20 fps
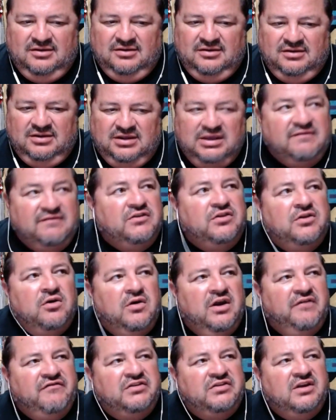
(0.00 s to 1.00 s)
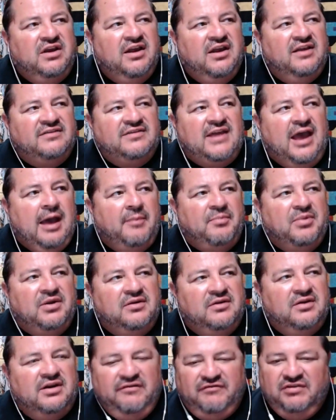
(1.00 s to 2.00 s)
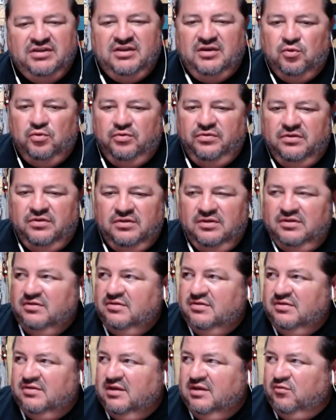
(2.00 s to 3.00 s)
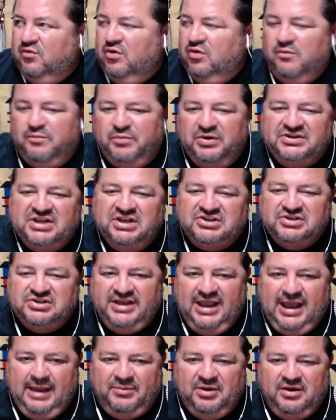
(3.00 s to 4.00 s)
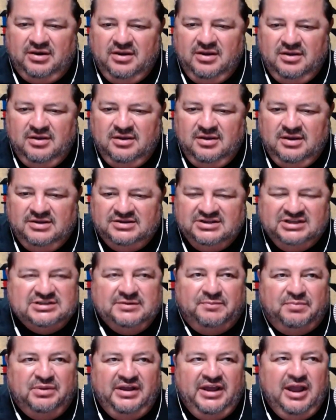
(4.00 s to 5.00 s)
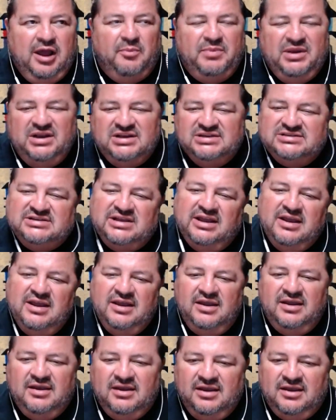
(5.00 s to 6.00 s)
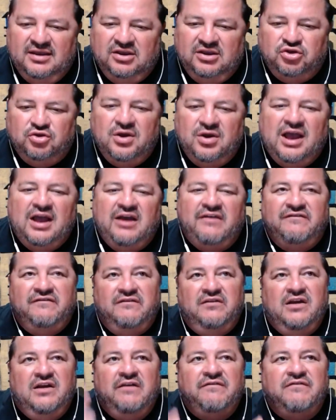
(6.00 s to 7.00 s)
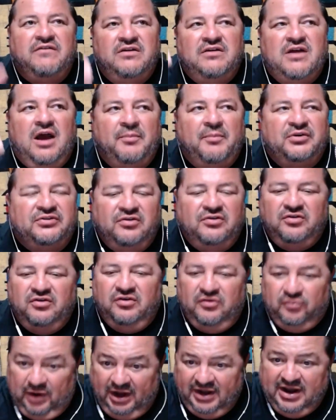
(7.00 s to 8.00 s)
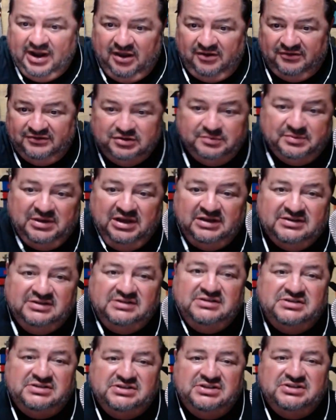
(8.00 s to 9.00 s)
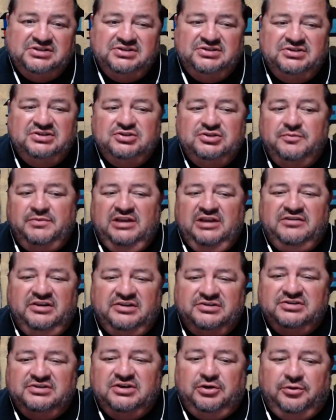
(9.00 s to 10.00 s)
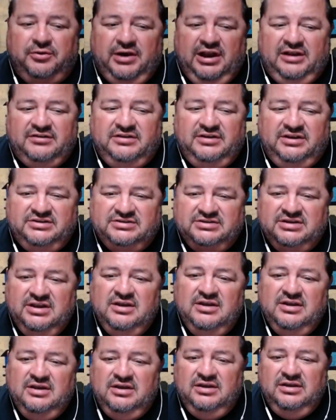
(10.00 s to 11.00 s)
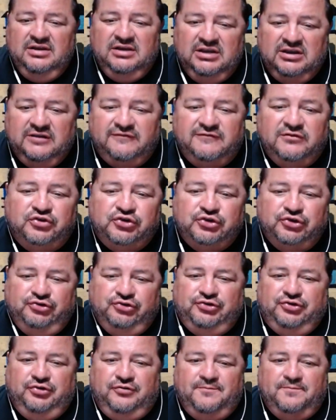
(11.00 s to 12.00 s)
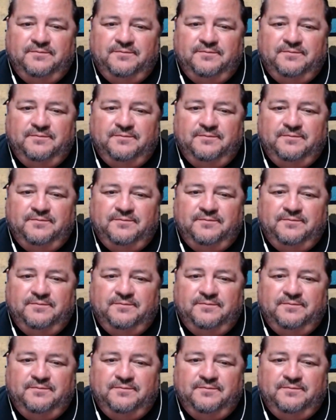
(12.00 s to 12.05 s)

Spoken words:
Even though everything has happened and everything that will potentially happen doesn't play out, because you have every opportunity right now to make the decisions to make things and correct things if you choose to.